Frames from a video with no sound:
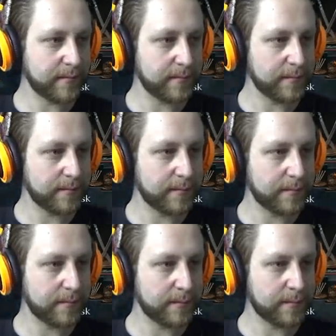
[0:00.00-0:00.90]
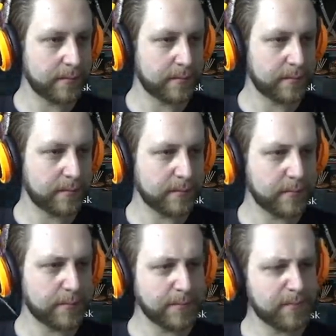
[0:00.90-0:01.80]

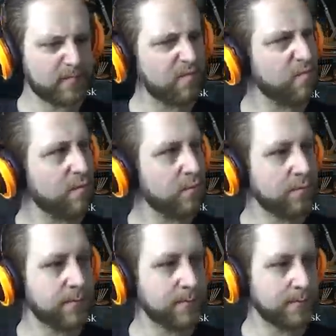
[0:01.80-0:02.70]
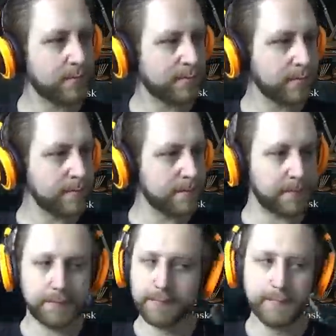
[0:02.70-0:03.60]
No one is speaking in this clip.